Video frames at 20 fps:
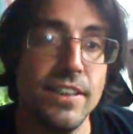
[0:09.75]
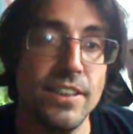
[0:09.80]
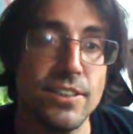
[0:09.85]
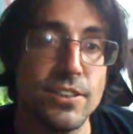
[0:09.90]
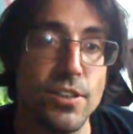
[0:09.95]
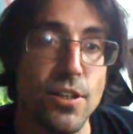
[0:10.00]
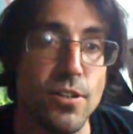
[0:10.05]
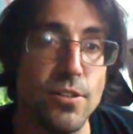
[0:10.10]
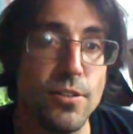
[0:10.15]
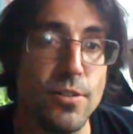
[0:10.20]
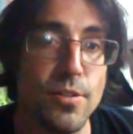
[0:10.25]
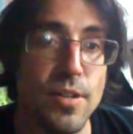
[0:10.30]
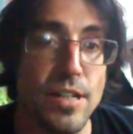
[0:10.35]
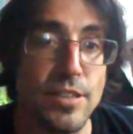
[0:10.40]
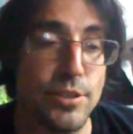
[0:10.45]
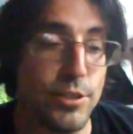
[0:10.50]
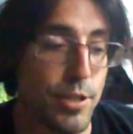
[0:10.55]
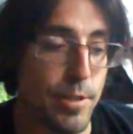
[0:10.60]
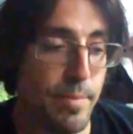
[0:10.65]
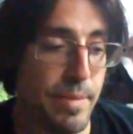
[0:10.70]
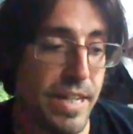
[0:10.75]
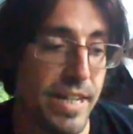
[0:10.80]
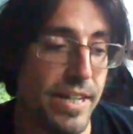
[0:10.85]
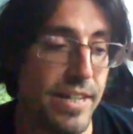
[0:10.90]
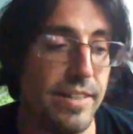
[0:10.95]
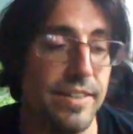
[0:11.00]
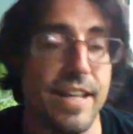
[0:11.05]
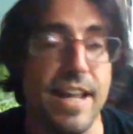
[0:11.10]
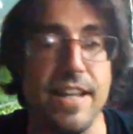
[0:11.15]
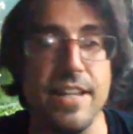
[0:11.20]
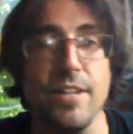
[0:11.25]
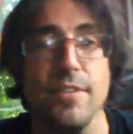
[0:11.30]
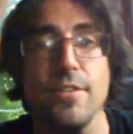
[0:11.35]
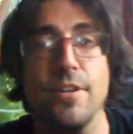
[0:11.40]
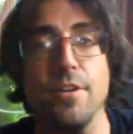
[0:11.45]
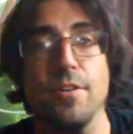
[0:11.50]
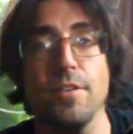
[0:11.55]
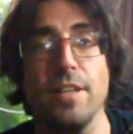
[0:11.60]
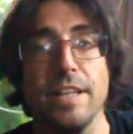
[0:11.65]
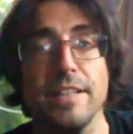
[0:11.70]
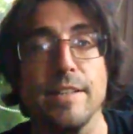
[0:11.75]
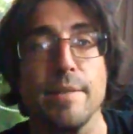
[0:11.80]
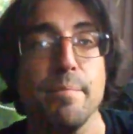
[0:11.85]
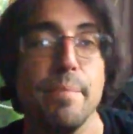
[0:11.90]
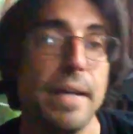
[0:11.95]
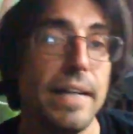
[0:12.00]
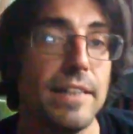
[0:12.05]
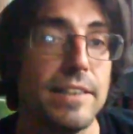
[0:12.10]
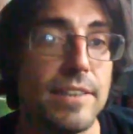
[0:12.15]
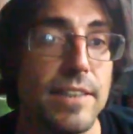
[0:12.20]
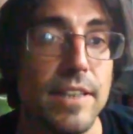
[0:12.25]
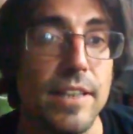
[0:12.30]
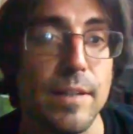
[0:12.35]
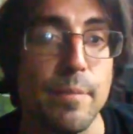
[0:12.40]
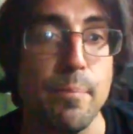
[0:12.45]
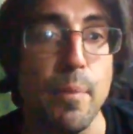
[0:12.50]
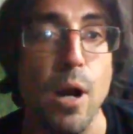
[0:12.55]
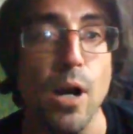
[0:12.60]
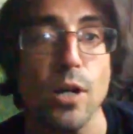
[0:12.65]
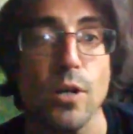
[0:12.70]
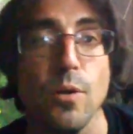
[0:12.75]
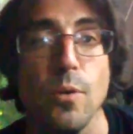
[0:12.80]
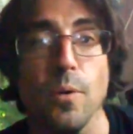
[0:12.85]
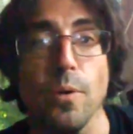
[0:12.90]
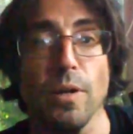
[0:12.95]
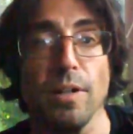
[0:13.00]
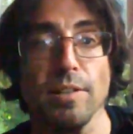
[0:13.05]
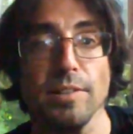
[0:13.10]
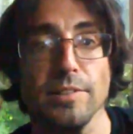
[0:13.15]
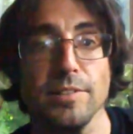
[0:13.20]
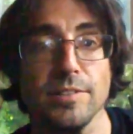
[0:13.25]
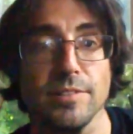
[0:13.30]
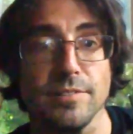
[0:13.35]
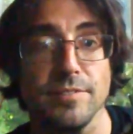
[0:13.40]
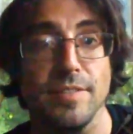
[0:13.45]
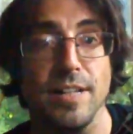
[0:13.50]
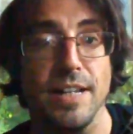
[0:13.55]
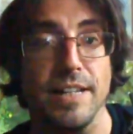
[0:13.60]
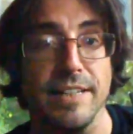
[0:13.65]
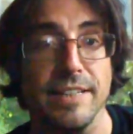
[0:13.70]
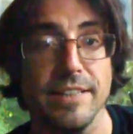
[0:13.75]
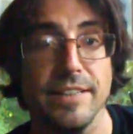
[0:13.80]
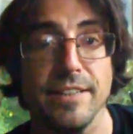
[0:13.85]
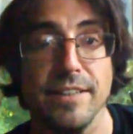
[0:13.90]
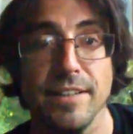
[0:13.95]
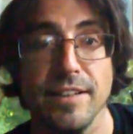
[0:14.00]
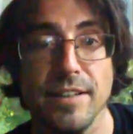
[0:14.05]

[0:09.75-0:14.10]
So, assuming that you know like the basic bar chords like